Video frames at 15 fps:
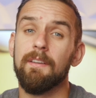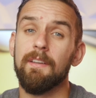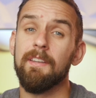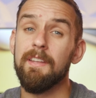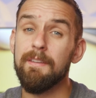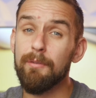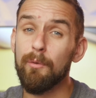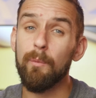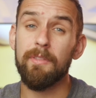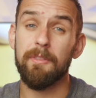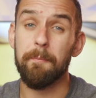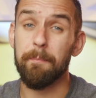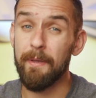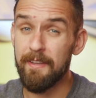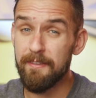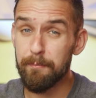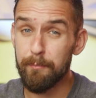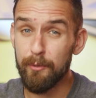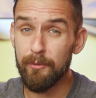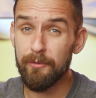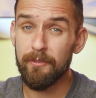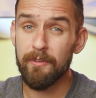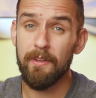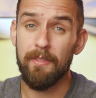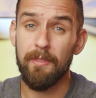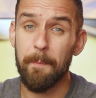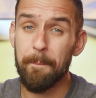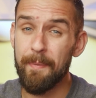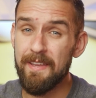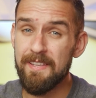And even with a bass boost, the
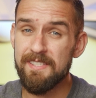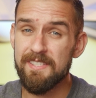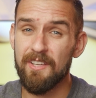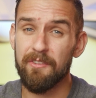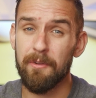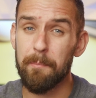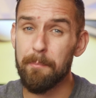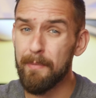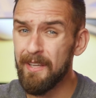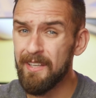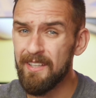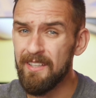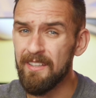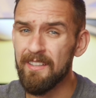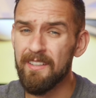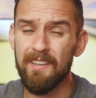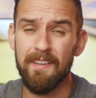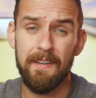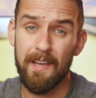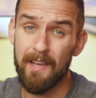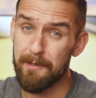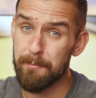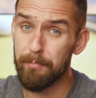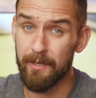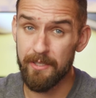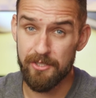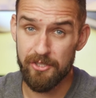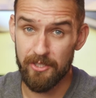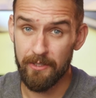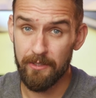bass sounded muddy, not
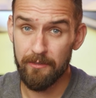punchy.